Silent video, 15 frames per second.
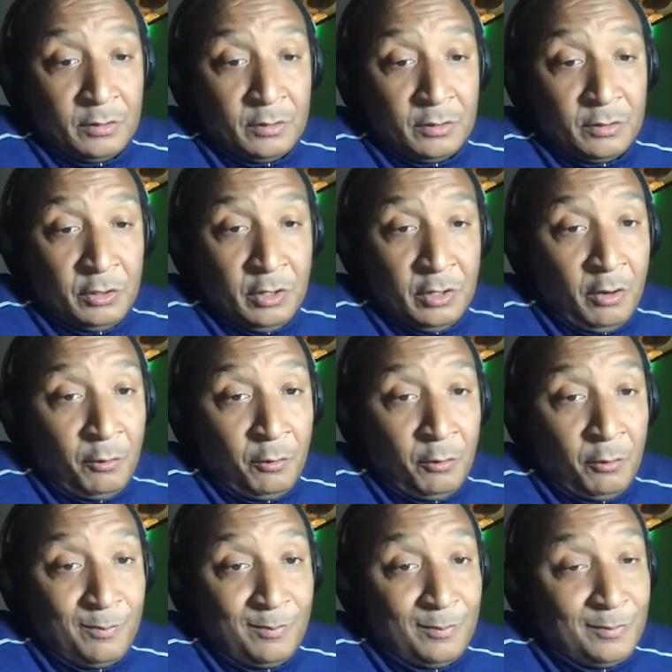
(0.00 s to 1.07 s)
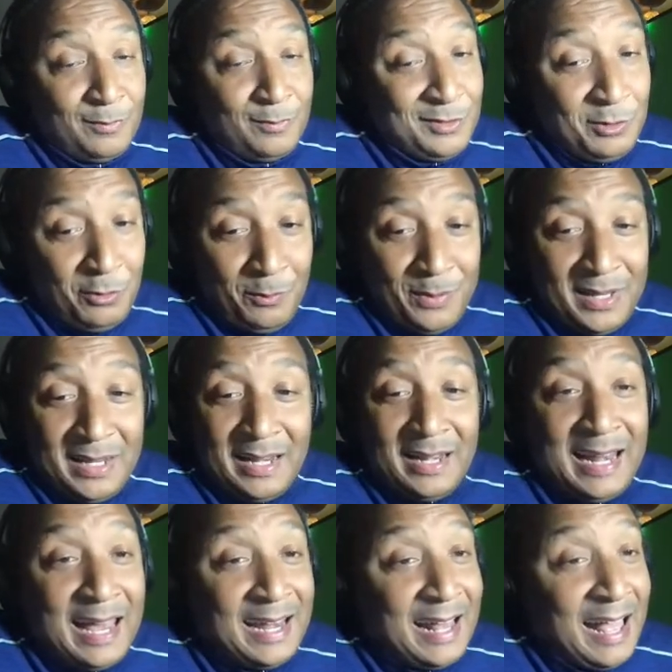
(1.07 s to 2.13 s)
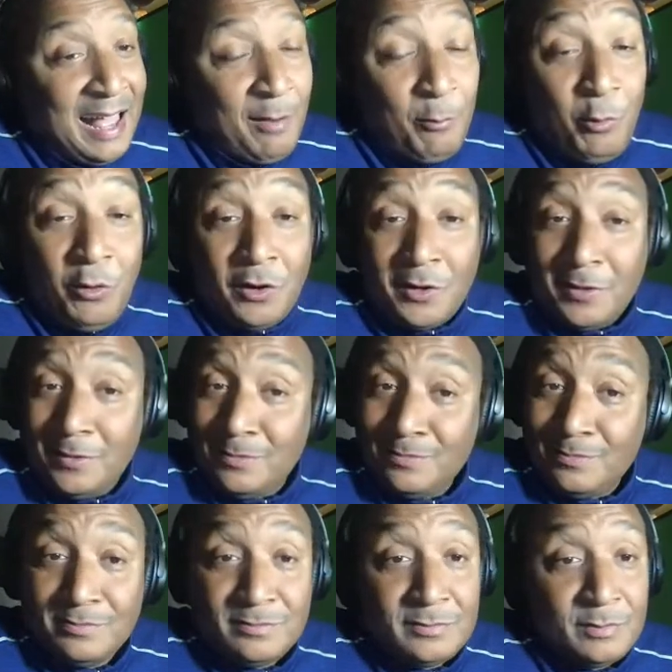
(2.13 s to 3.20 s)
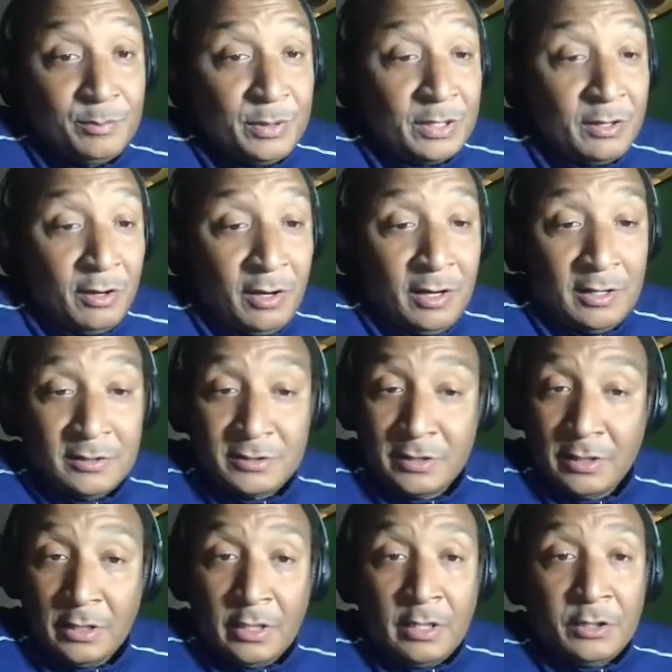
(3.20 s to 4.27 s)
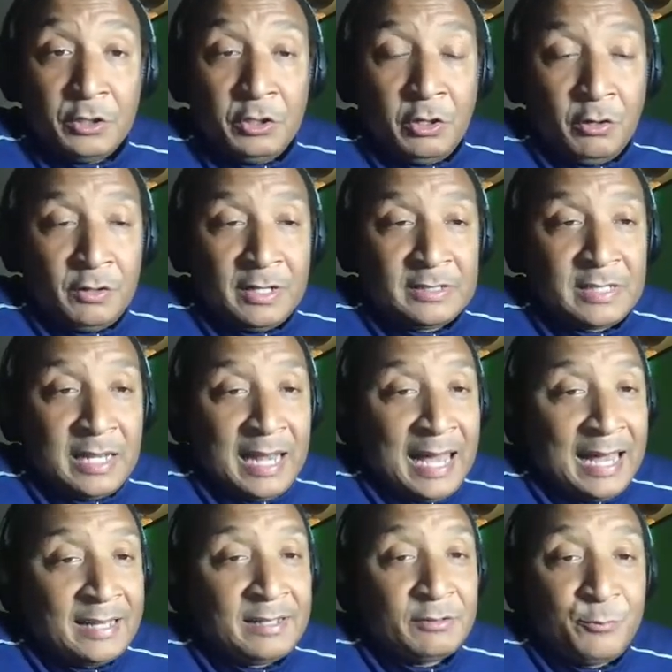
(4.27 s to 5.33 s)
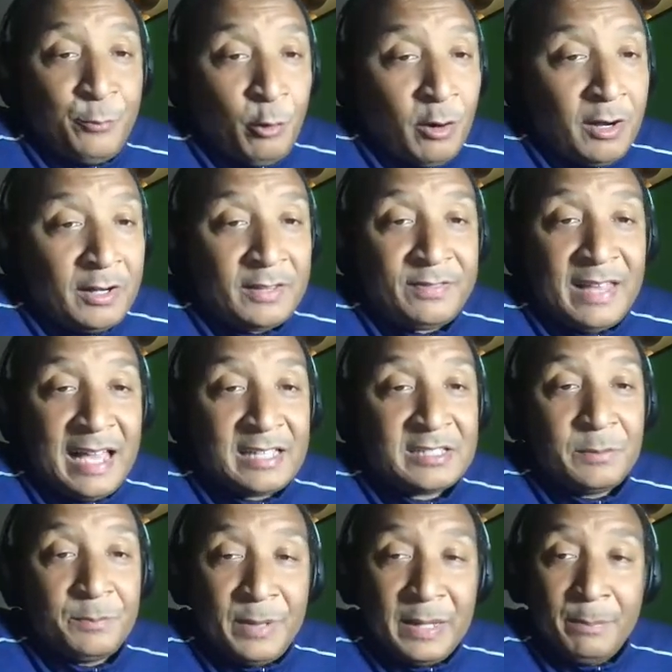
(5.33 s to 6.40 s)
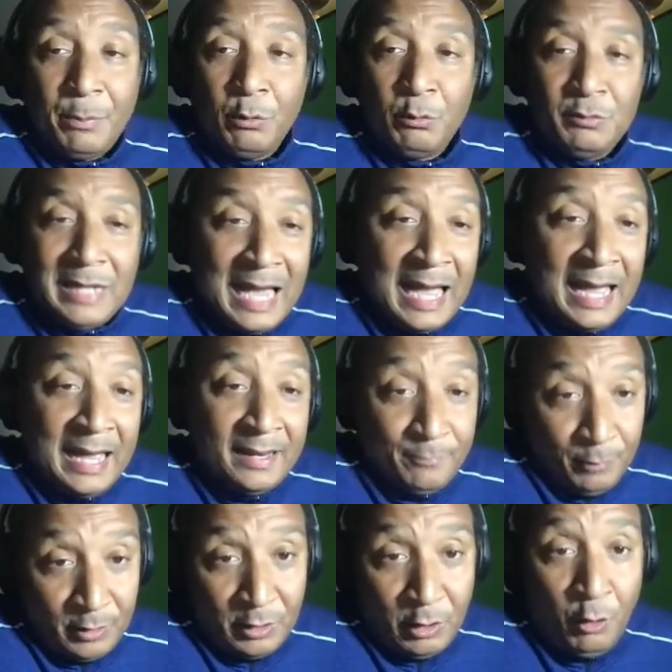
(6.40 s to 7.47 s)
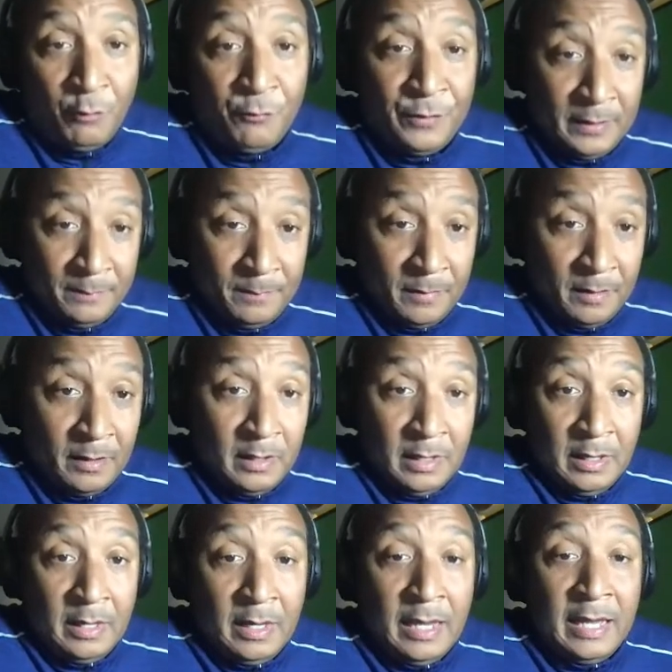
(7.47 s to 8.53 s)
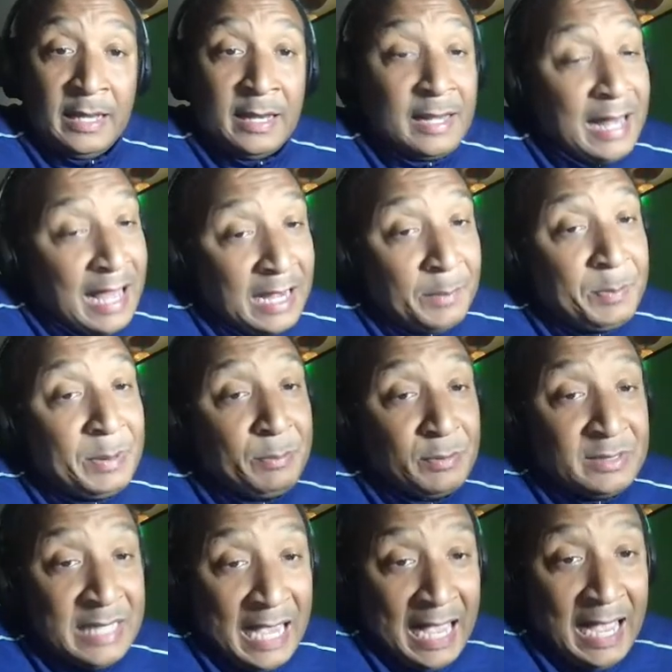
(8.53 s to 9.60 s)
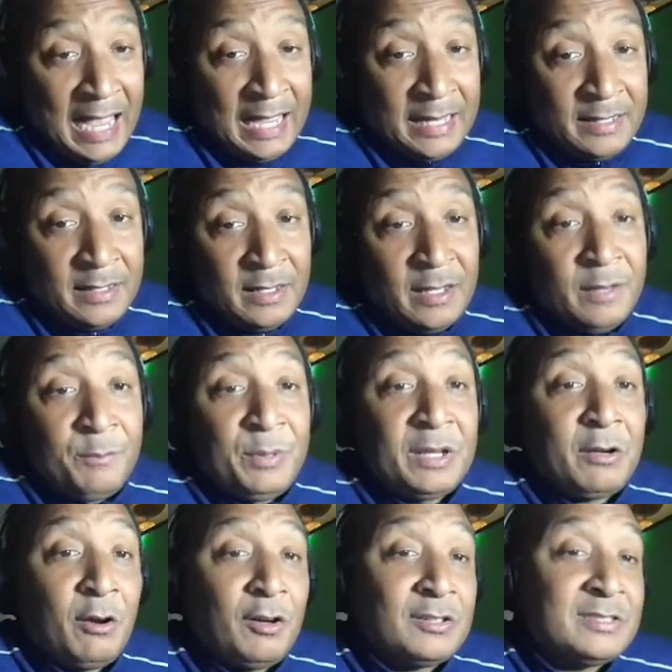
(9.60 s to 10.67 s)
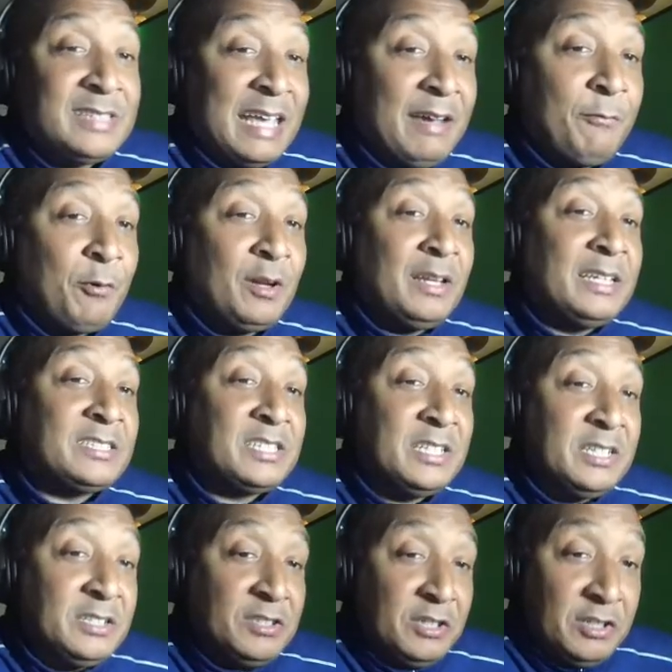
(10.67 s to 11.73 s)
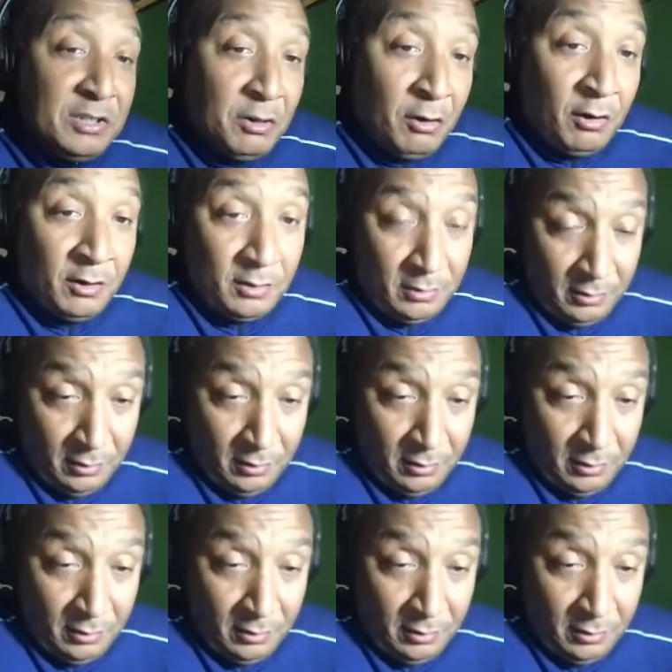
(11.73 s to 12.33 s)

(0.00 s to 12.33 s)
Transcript: you know, you're going to be in a lot of hot water because, there's a lot, 400,000 people who died with COVID. And a lot of people died because they were listening to your